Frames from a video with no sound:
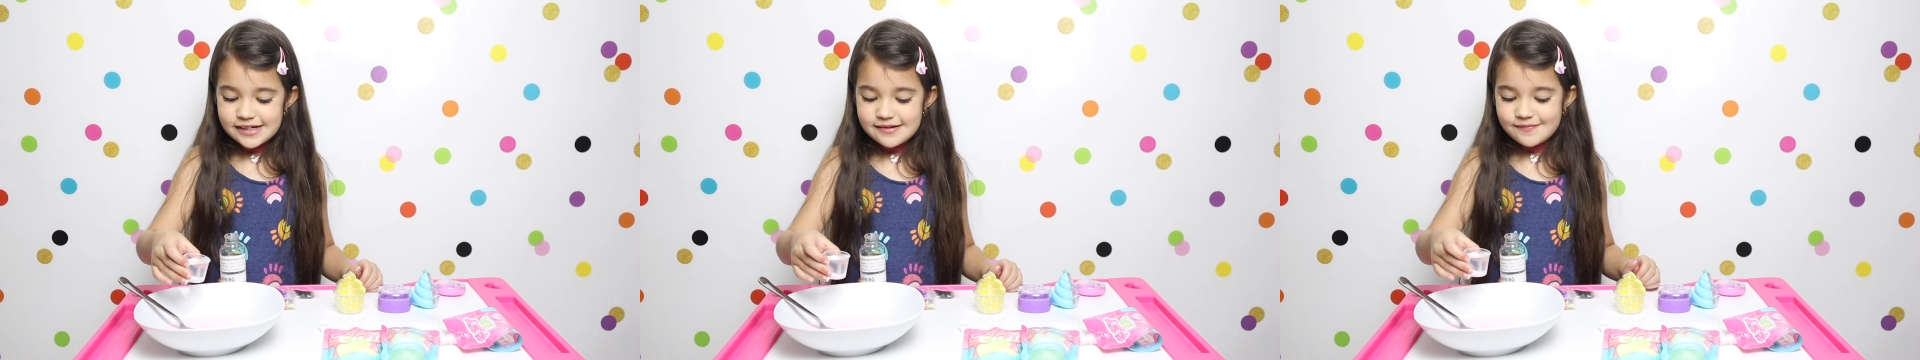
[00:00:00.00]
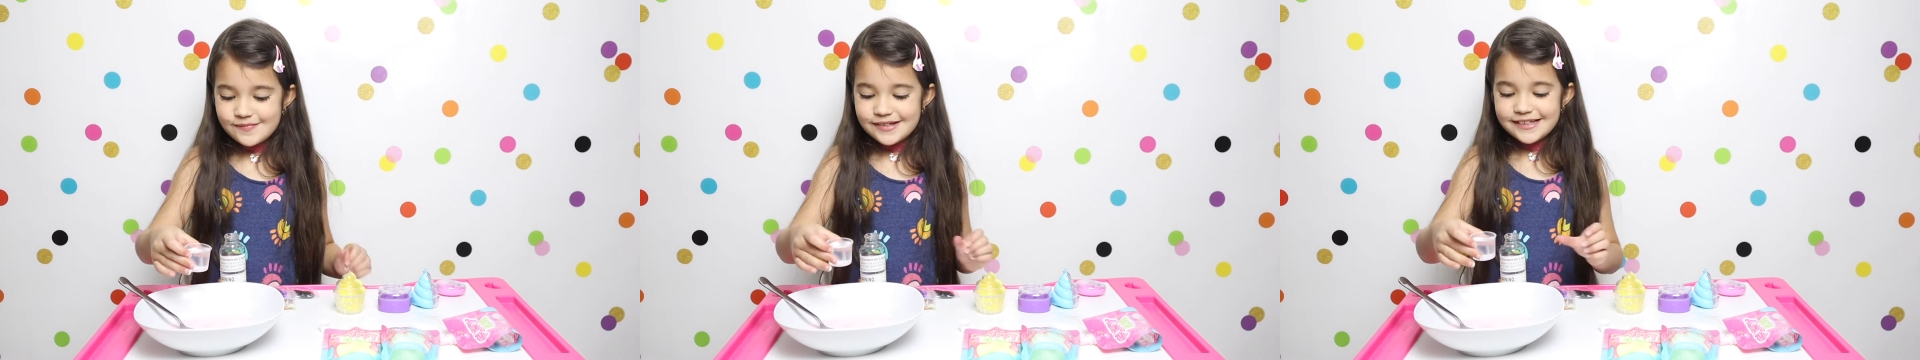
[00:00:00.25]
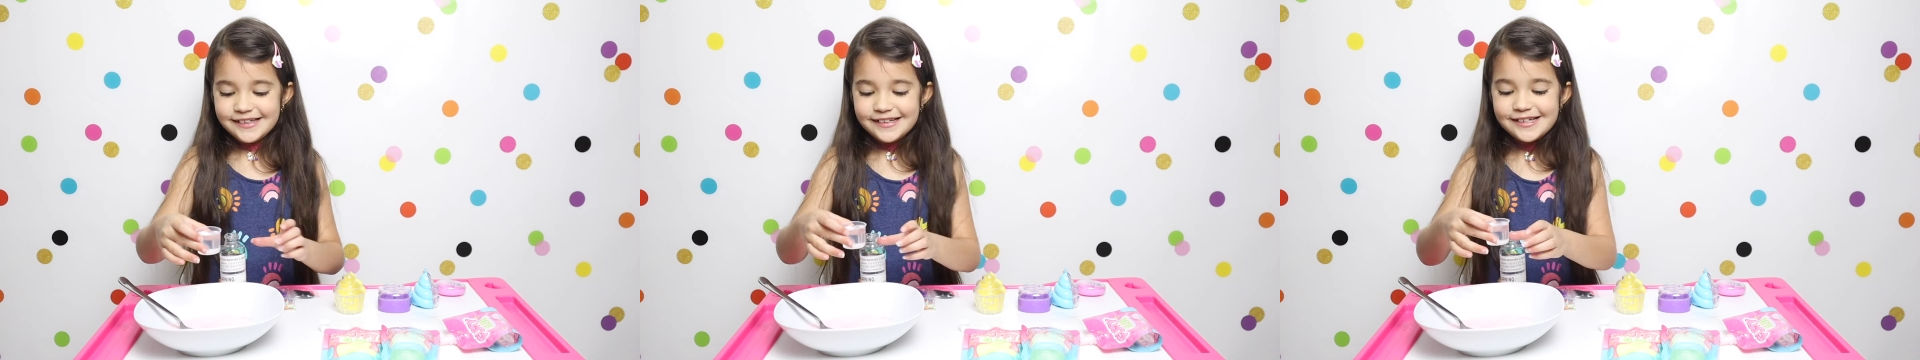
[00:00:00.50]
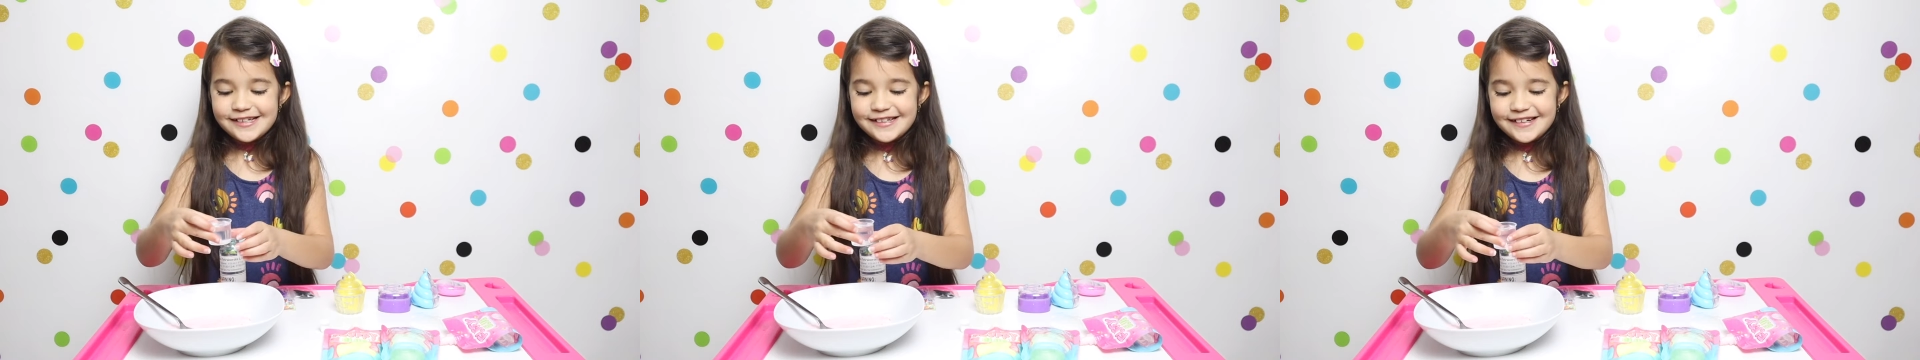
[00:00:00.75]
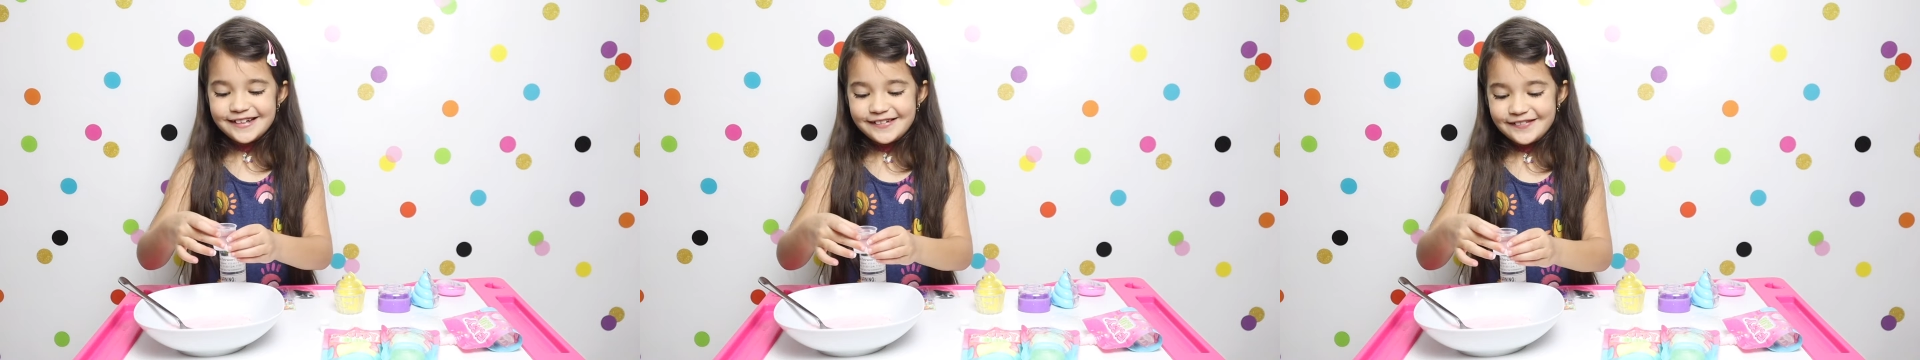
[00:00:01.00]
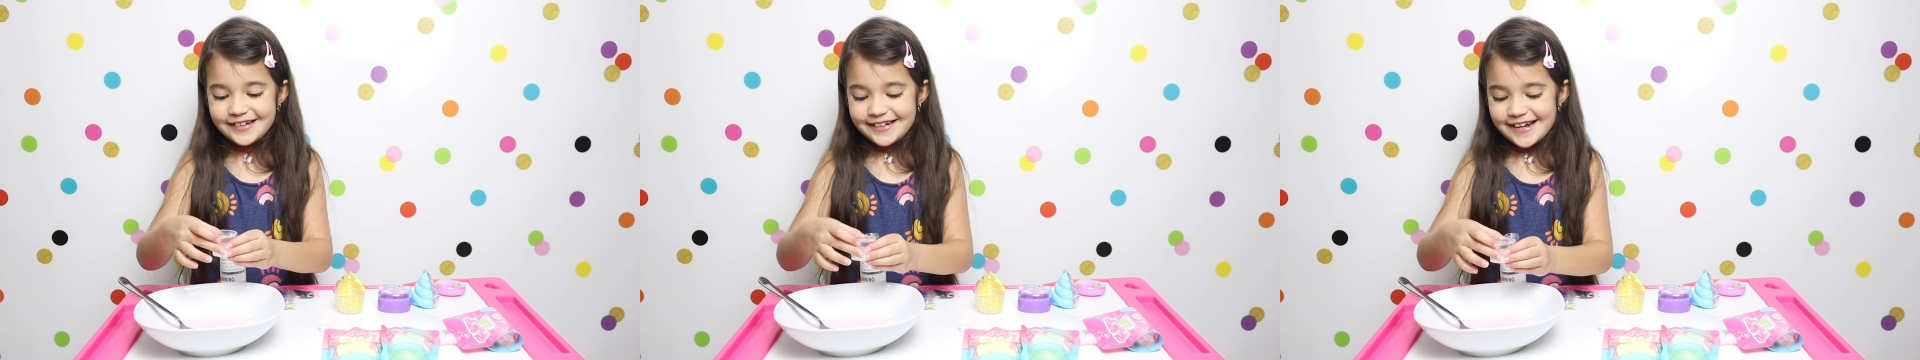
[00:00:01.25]
I'm not sure
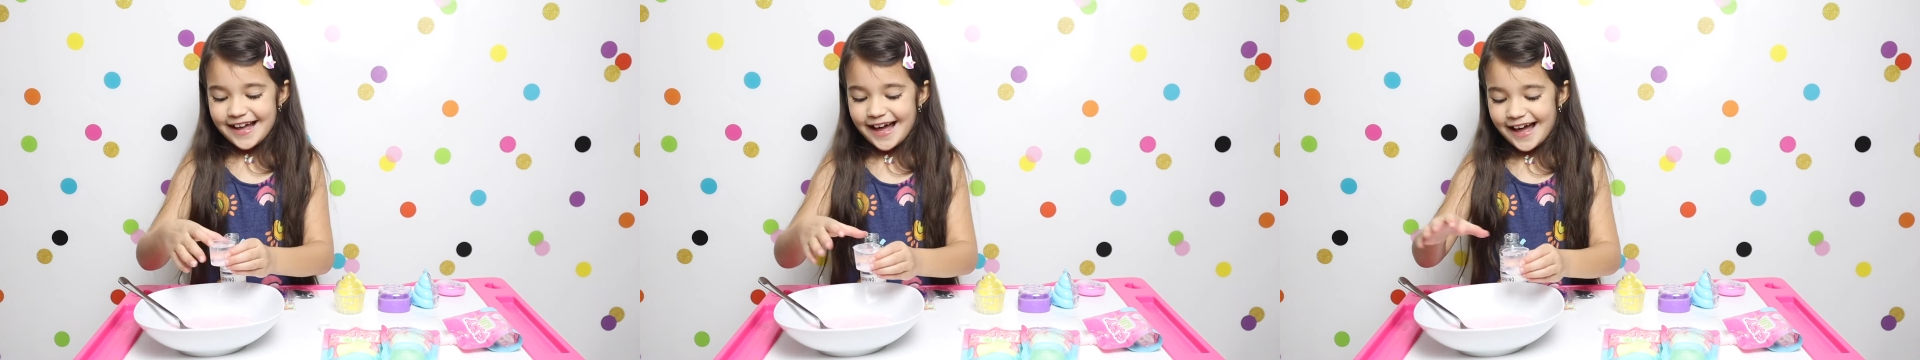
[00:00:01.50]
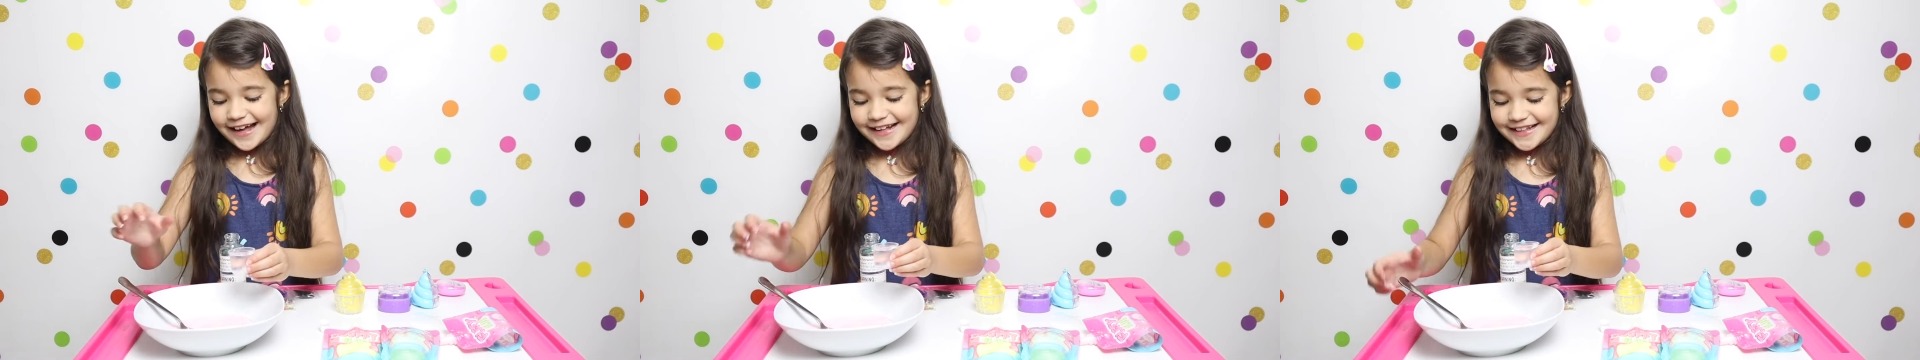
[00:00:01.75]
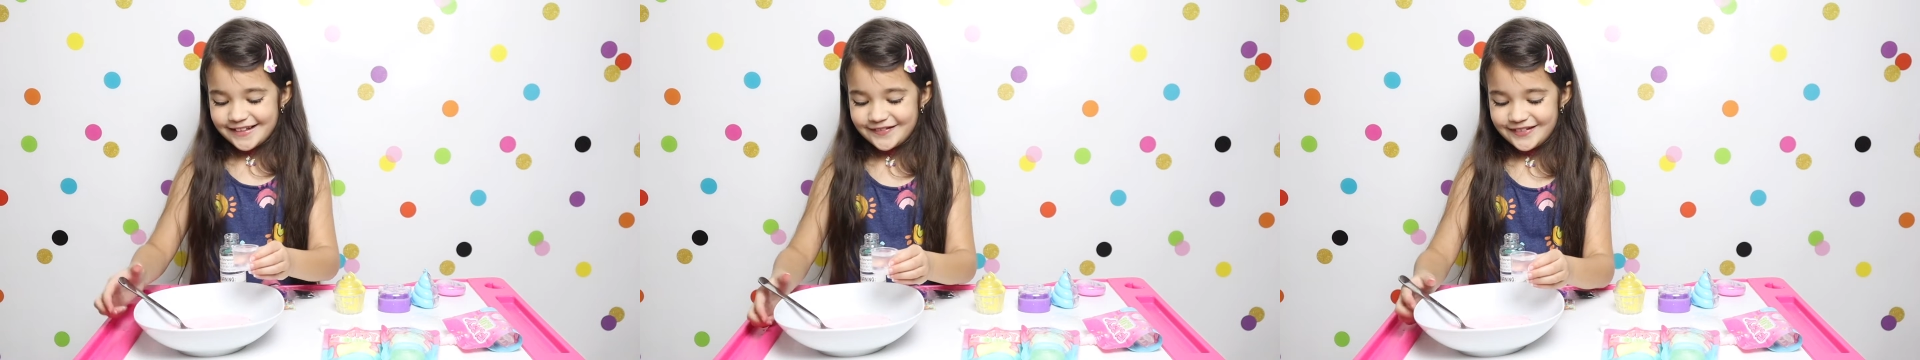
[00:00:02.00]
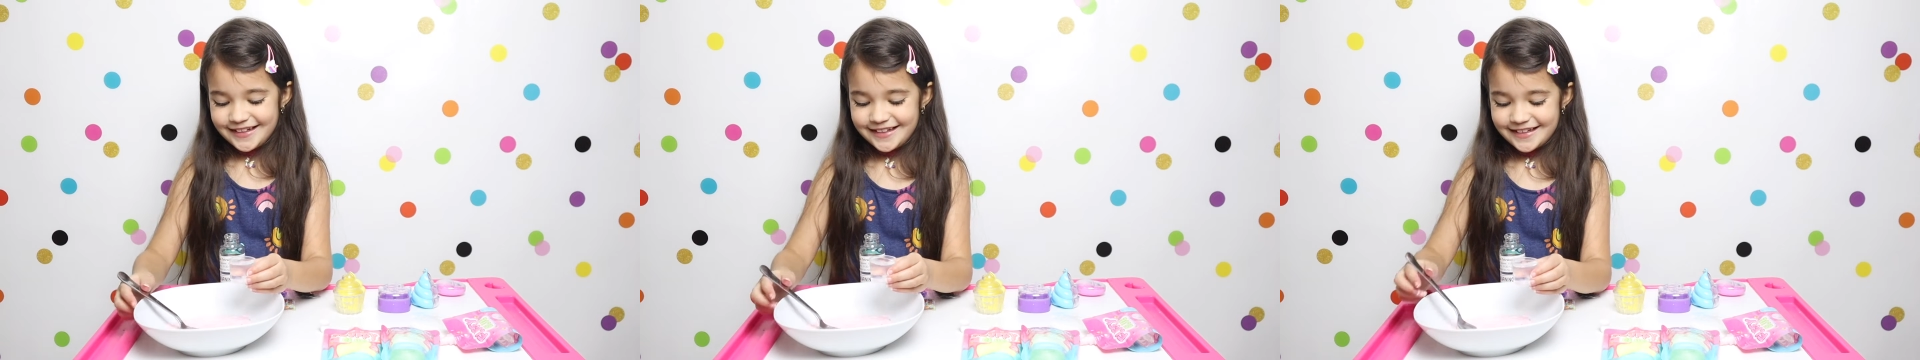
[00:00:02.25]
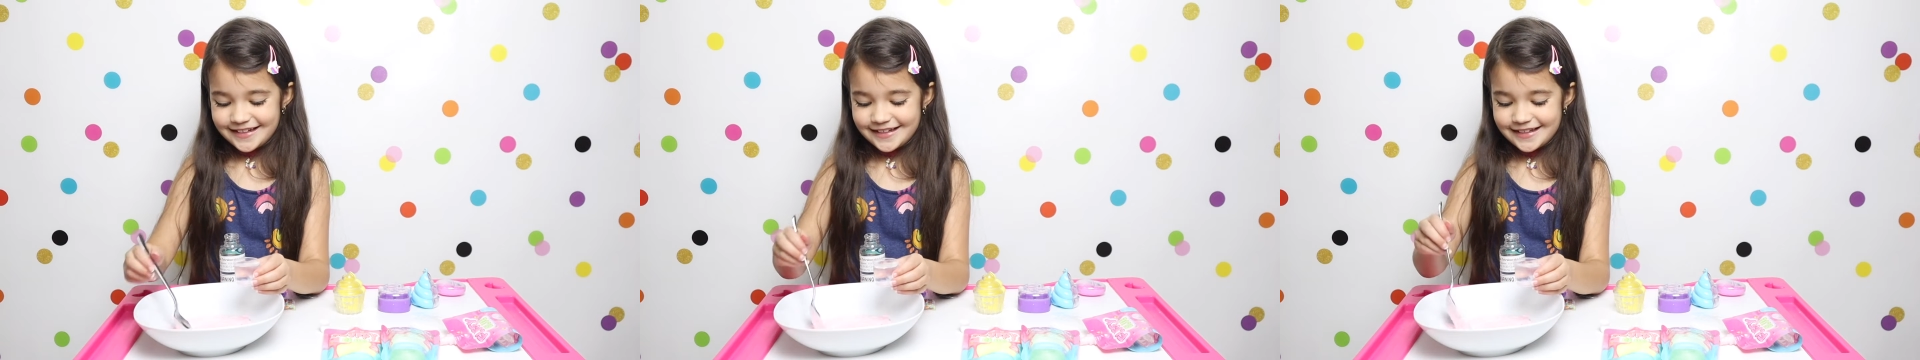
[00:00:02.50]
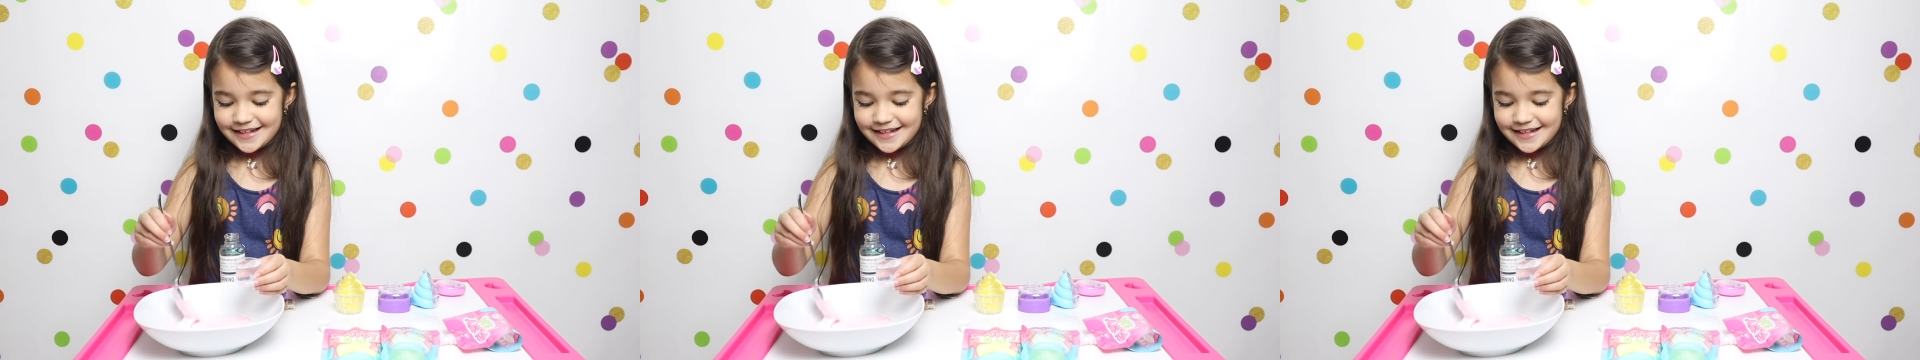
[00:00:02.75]
I'm gonna activate this